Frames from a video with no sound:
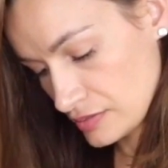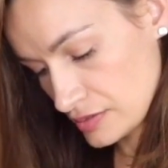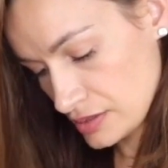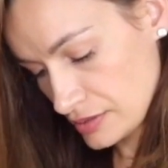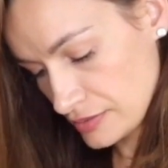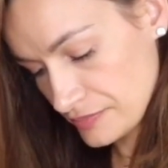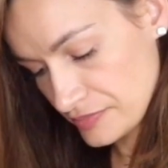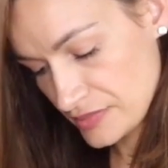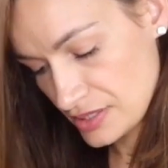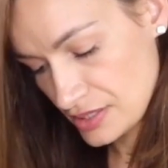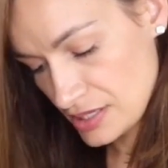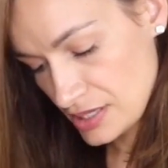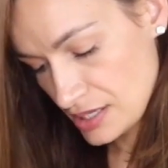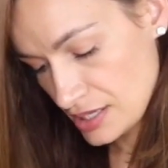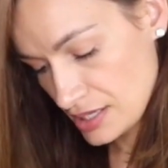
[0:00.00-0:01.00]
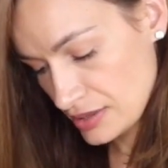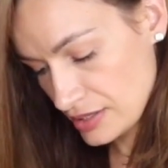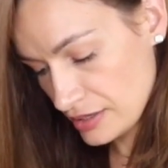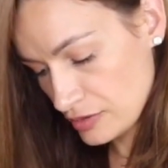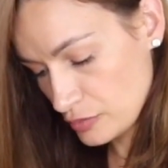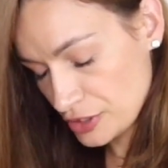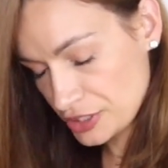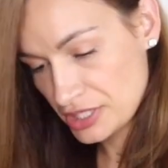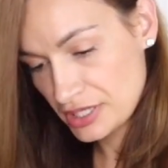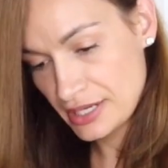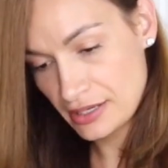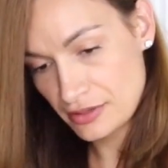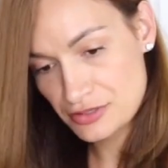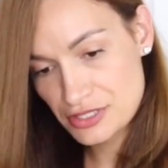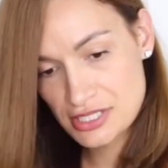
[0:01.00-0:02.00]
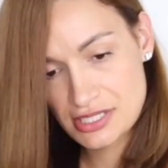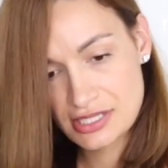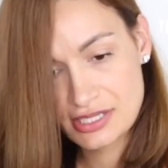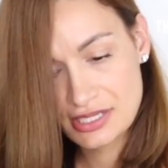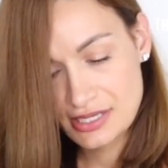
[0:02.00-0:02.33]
Okay, and they are working out.